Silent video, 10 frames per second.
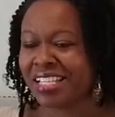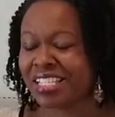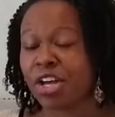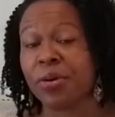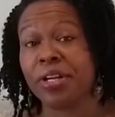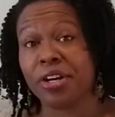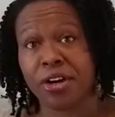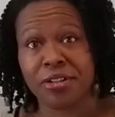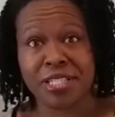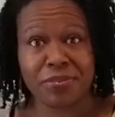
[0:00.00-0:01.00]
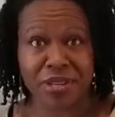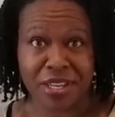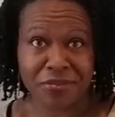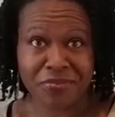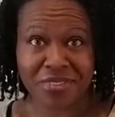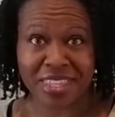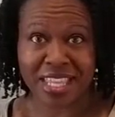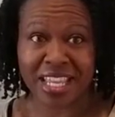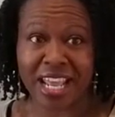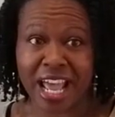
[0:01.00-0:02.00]
So it occurred to me
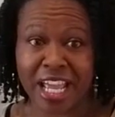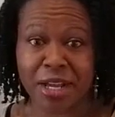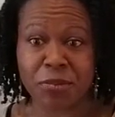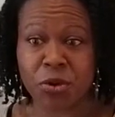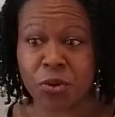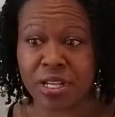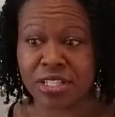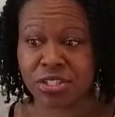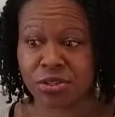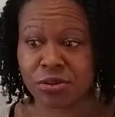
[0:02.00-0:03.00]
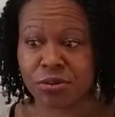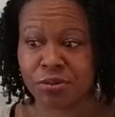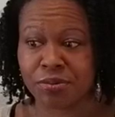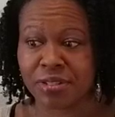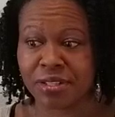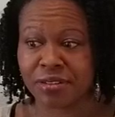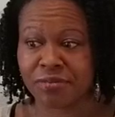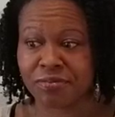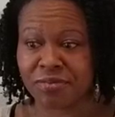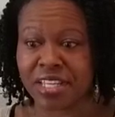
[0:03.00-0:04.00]
that I am going to
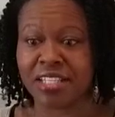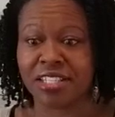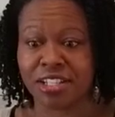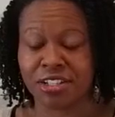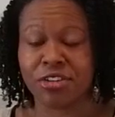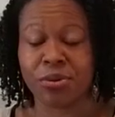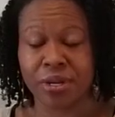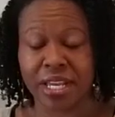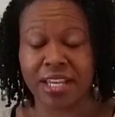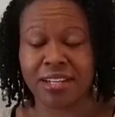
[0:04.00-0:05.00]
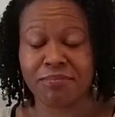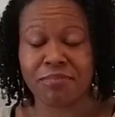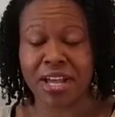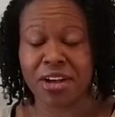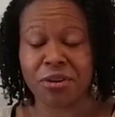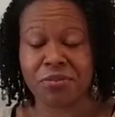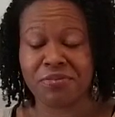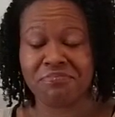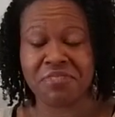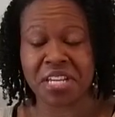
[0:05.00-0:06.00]
need to create my
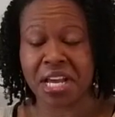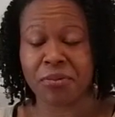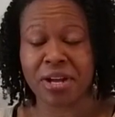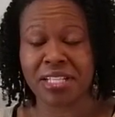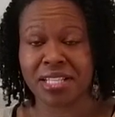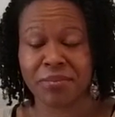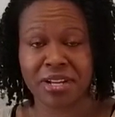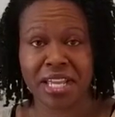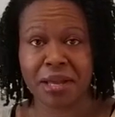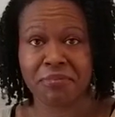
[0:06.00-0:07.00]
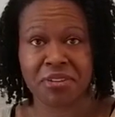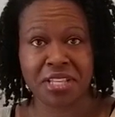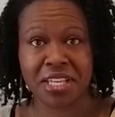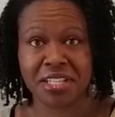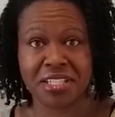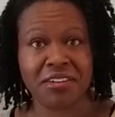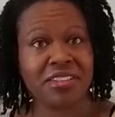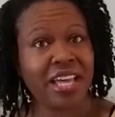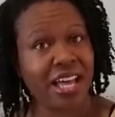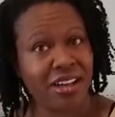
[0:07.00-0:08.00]
own DIY summer camp for the kids here at
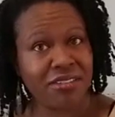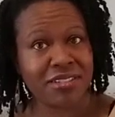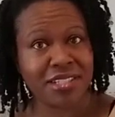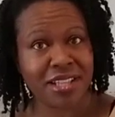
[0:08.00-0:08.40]
the house.